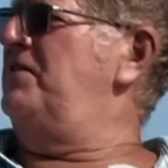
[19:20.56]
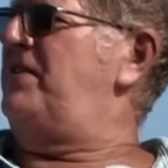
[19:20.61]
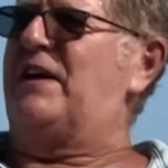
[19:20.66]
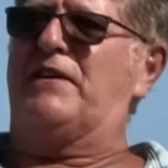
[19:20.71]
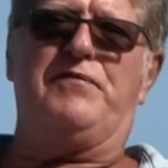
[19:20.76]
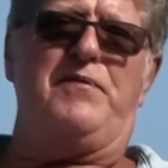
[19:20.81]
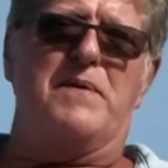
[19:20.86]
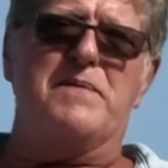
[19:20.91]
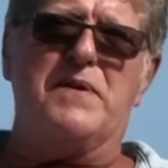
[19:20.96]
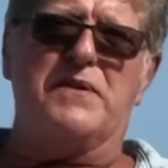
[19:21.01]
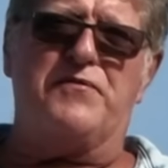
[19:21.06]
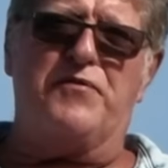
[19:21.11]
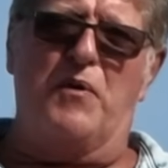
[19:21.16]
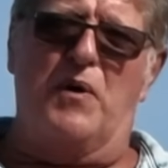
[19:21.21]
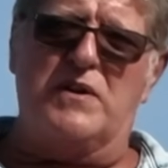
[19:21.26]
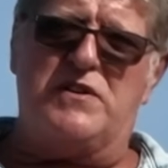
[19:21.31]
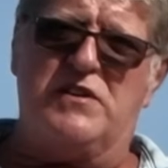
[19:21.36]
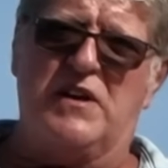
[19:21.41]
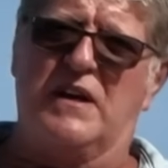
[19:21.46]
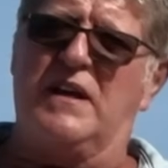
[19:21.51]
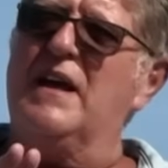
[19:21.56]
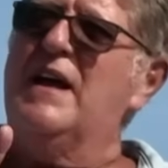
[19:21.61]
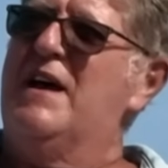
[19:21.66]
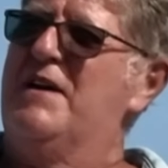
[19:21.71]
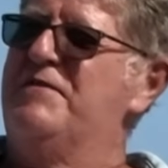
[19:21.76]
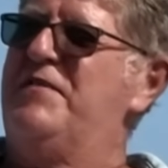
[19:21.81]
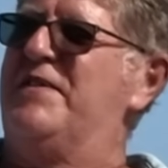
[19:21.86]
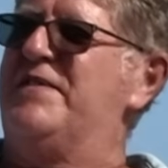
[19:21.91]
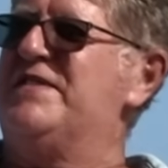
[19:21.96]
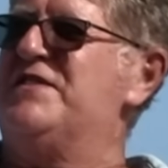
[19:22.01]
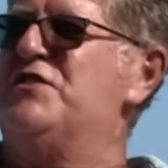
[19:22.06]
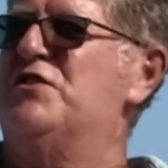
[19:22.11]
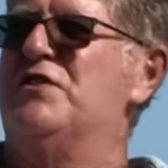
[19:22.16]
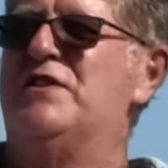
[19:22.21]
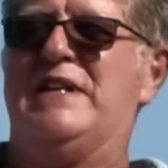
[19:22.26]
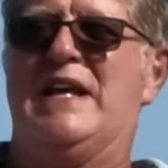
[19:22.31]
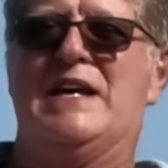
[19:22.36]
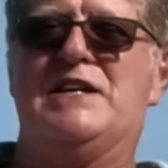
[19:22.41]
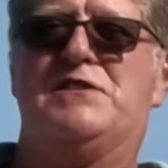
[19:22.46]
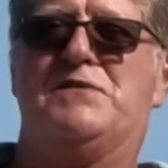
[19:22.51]
thanks very much for watching. If you've enjoyed
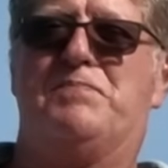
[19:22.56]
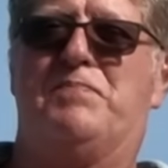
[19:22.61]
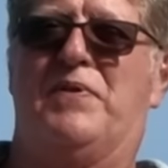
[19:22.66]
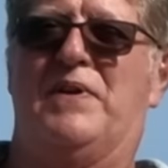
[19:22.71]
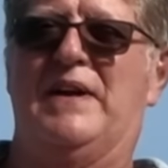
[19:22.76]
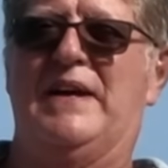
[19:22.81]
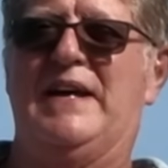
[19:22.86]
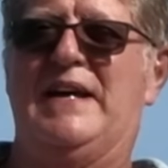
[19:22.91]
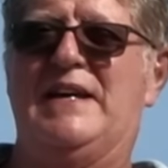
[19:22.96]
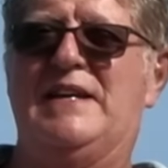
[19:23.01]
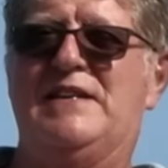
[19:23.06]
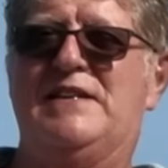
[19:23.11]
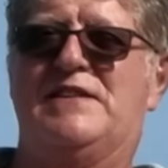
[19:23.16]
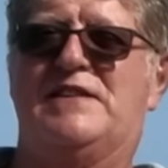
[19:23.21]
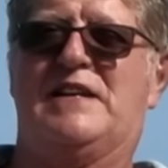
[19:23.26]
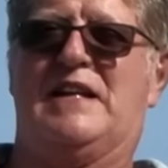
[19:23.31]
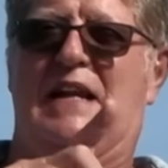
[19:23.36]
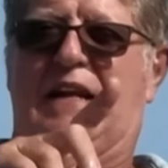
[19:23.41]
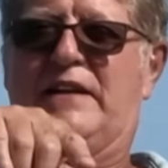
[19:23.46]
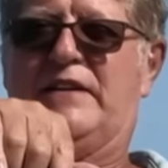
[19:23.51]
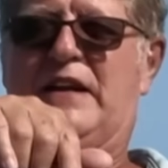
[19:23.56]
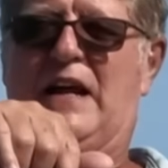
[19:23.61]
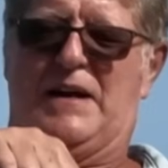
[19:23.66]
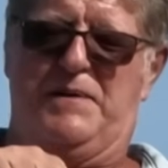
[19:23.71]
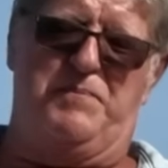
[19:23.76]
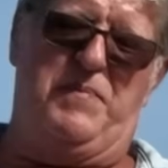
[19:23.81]
this, please click the like